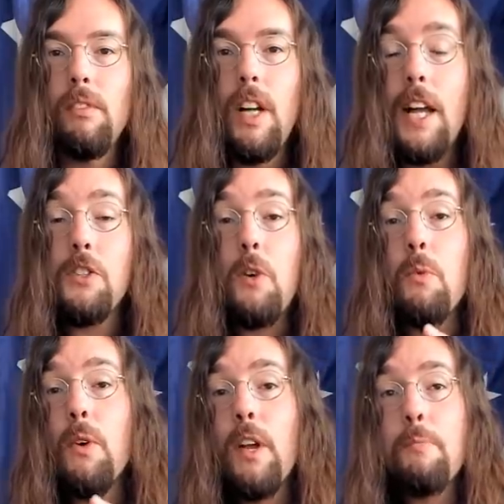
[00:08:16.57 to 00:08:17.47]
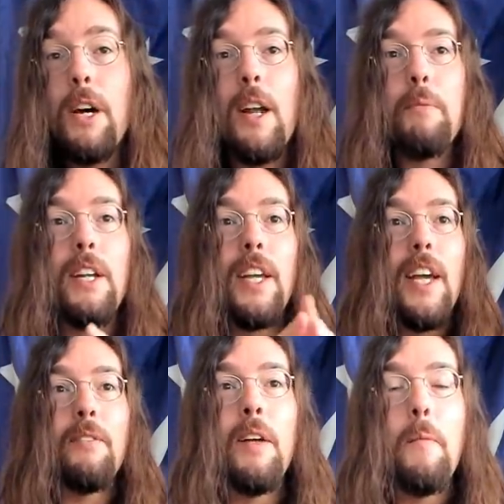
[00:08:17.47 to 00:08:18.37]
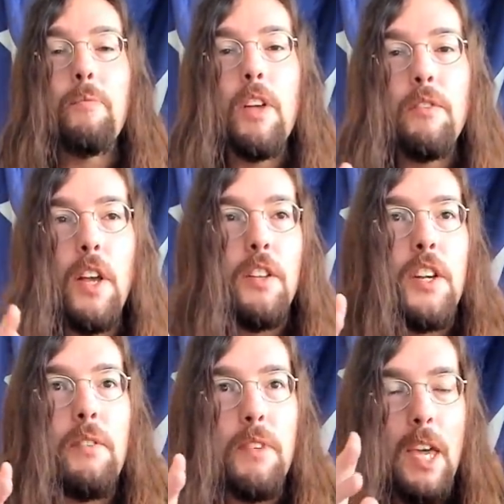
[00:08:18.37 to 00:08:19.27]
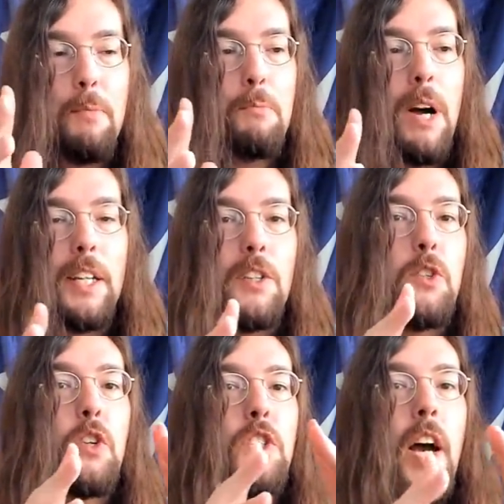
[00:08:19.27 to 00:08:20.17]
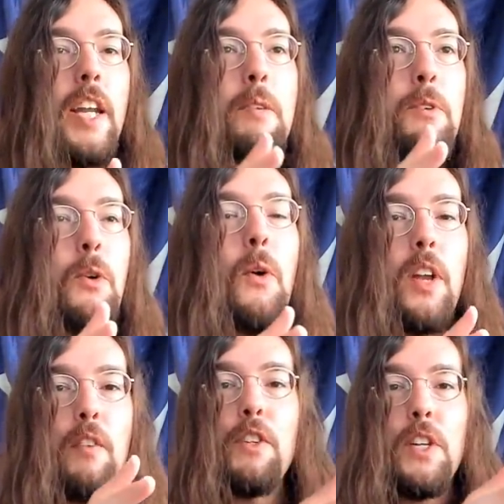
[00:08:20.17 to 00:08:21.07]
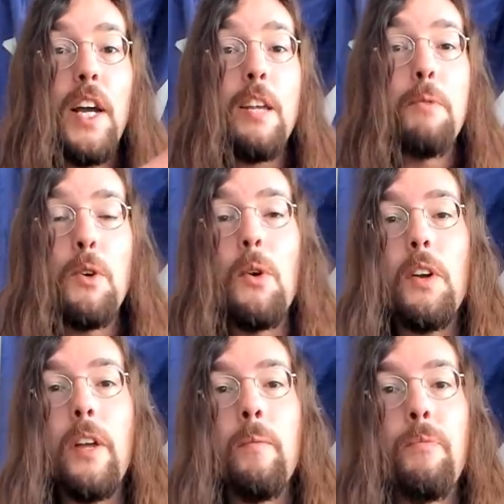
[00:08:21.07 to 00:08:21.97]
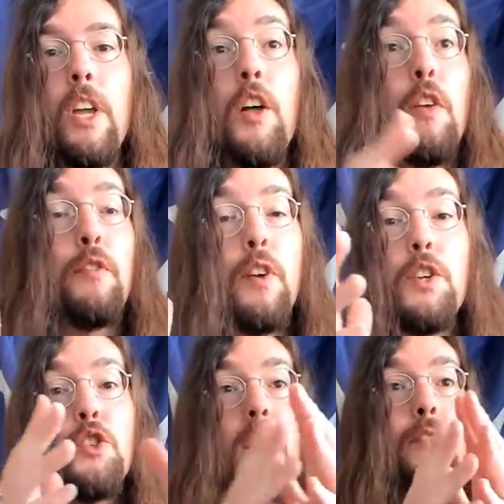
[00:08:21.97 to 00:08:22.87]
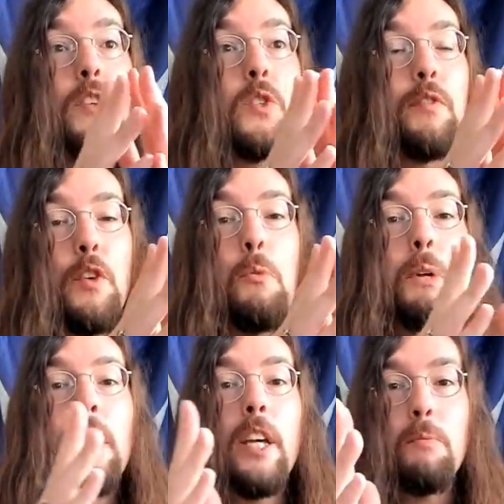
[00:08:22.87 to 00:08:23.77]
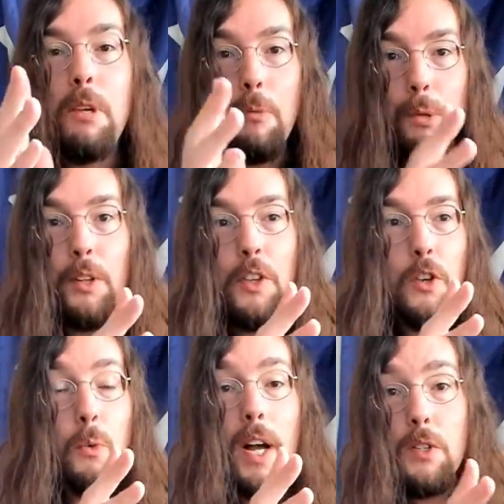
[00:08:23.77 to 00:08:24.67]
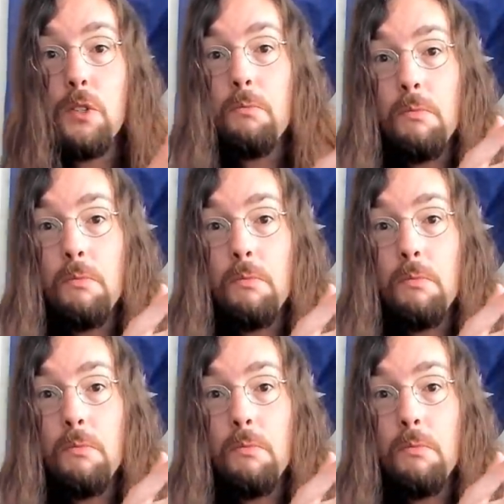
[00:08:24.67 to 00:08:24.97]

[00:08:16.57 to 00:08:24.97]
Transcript: And don't worry about it. I mean, again, keep in mind, this is a tiny minority of a tiny minority. The fringe left is a few million people in the U S